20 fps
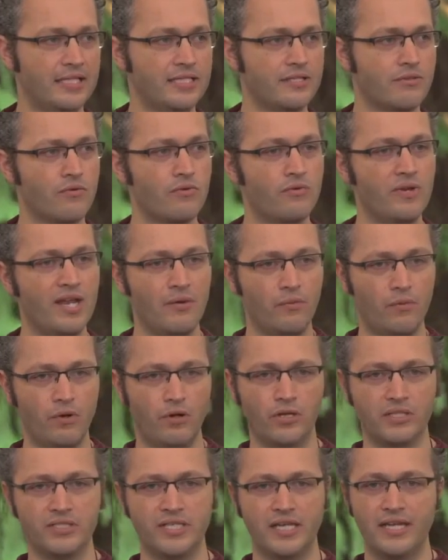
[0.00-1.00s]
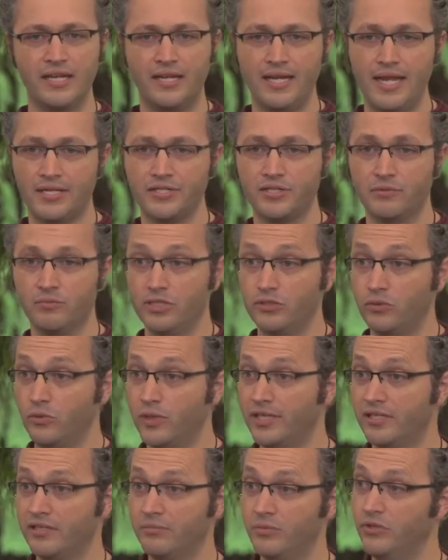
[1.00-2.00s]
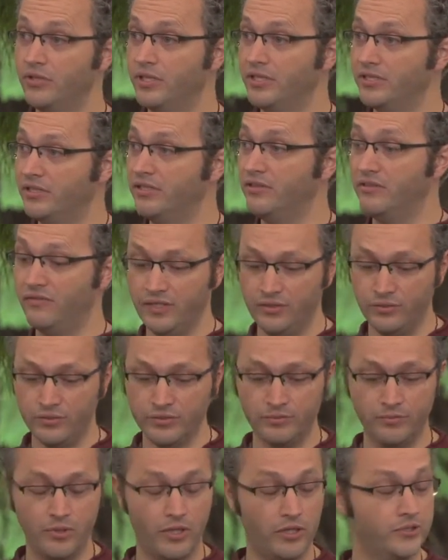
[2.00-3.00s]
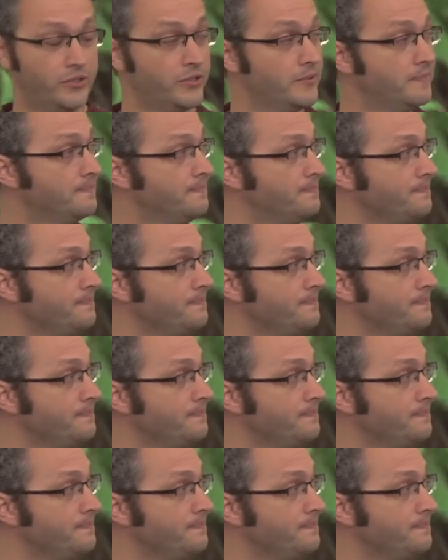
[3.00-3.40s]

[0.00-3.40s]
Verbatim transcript: is through networks and connection between communities and individuals and pods.